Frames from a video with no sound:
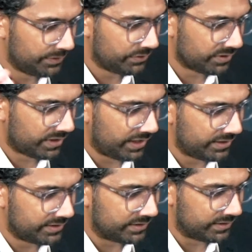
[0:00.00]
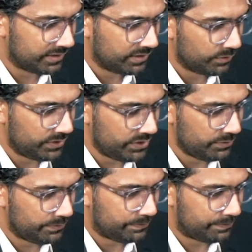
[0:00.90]
a mayoral candidate, do
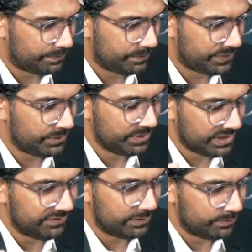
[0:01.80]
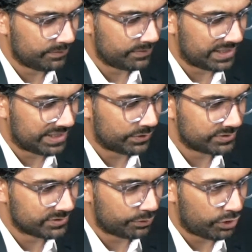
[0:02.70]
you believe in the
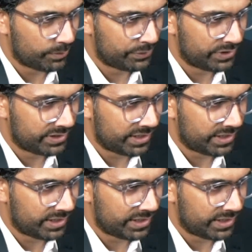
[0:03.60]
increase of property